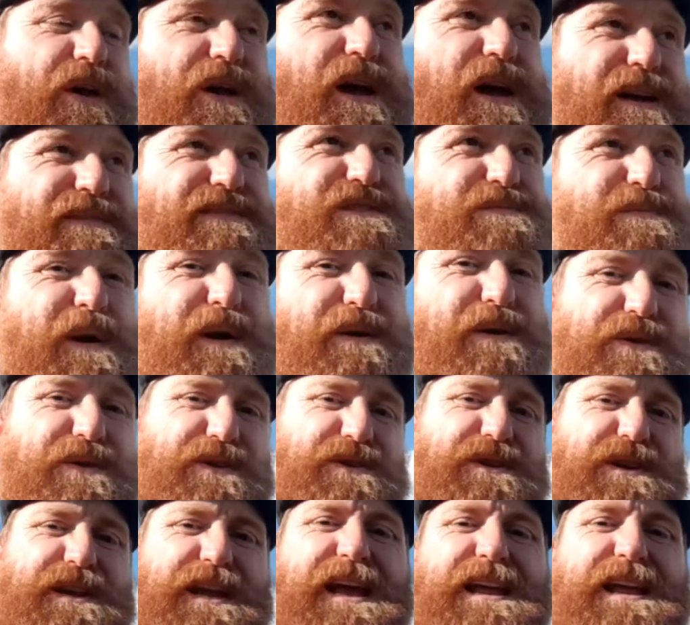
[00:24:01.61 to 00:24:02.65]
having
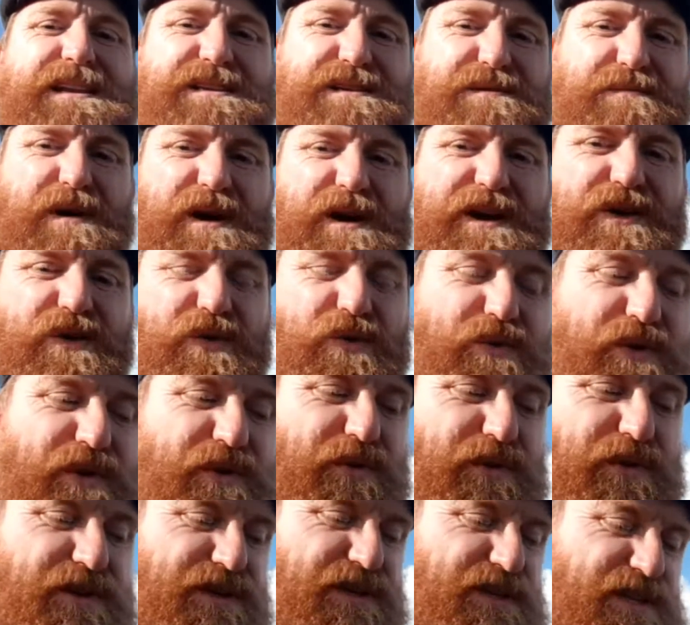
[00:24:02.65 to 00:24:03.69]
spoken again to Michael, you
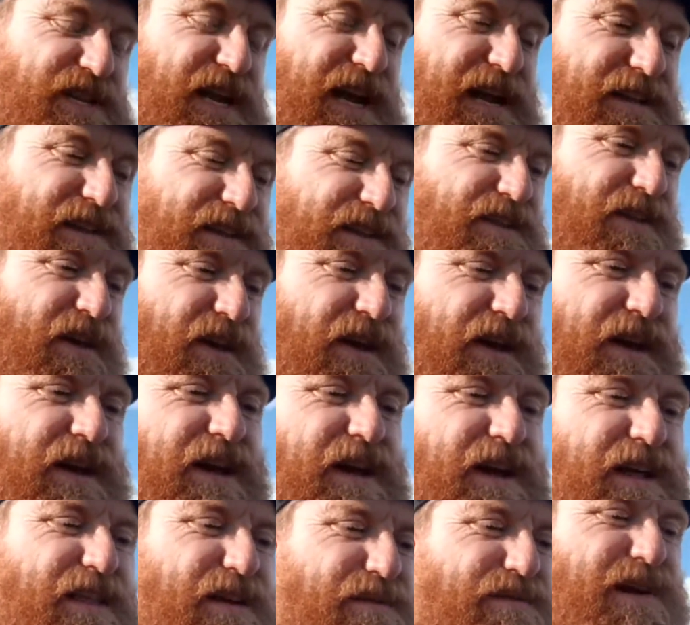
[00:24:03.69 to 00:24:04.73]
understand that
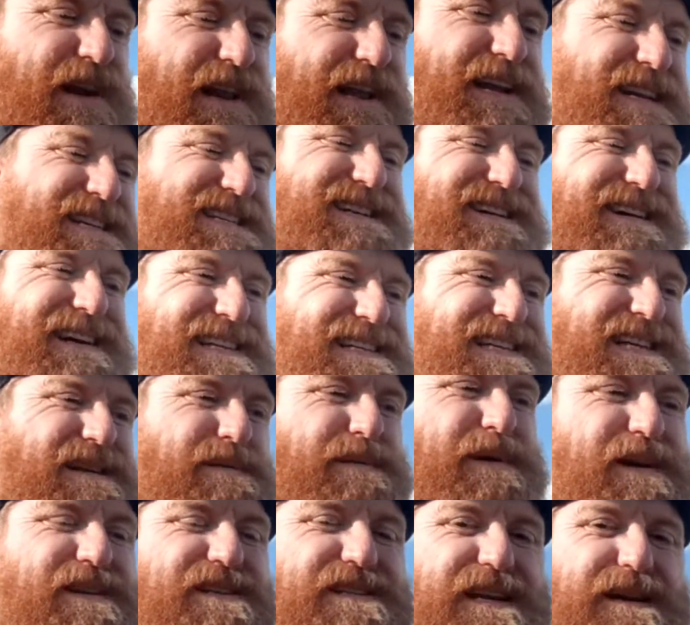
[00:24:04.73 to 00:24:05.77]
they're really excited
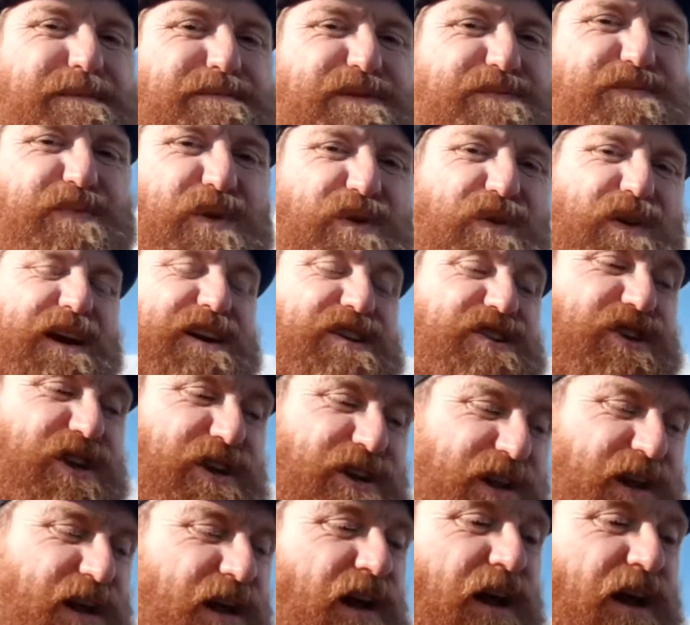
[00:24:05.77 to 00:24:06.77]
about Sam's progression.